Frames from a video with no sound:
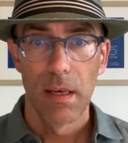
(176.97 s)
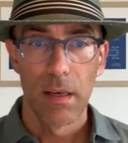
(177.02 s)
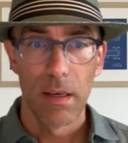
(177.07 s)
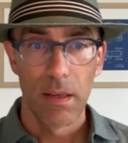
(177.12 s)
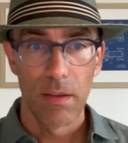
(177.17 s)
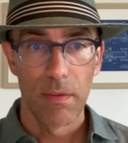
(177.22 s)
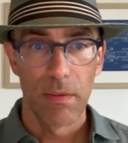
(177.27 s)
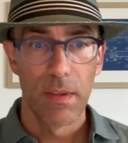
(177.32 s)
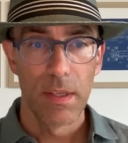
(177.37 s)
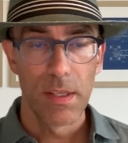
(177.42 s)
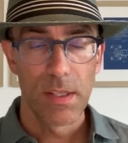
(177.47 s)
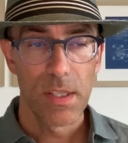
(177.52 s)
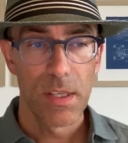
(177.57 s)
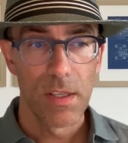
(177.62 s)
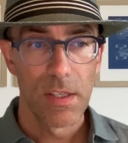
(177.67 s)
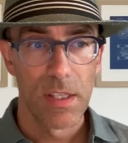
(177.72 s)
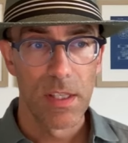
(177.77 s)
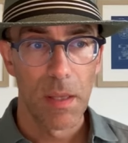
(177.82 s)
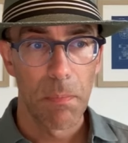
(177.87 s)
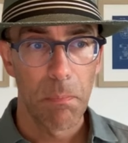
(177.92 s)
this
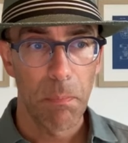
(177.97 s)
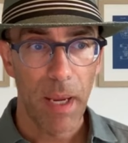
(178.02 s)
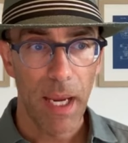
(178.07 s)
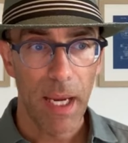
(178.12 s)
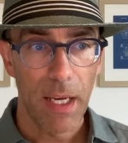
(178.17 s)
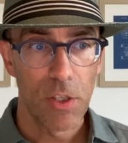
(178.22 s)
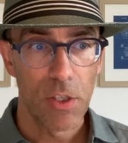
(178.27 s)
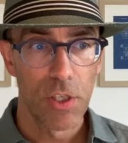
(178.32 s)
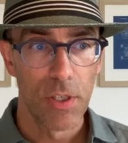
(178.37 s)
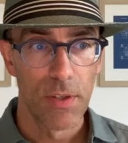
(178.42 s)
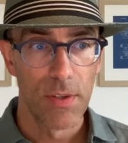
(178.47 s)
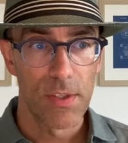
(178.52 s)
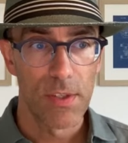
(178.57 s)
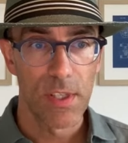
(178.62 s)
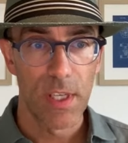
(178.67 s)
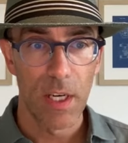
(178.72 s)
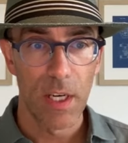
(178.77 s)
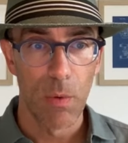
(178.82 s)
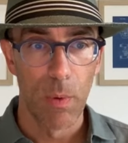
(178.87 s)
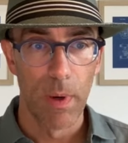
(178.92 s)
is the patient
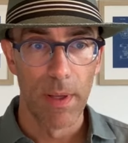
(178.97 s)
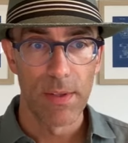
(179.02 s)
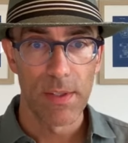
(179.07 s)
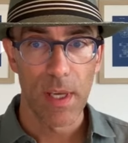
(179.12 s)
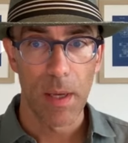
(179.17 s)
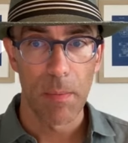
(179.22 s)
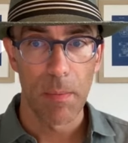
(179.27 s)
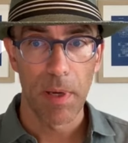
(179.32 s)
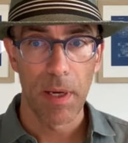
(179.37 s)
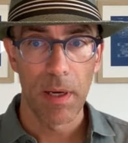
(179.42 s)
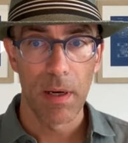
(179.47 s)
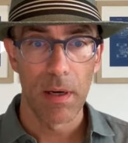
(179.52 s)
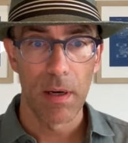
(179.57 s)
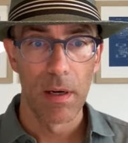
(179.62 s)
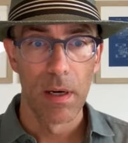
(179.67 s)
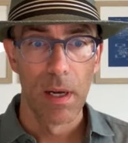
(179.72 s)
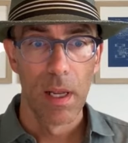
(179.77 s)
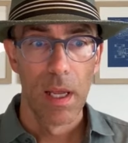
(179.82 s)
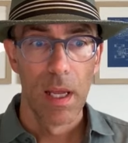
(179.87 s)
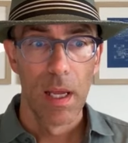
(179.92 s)
sequence up here.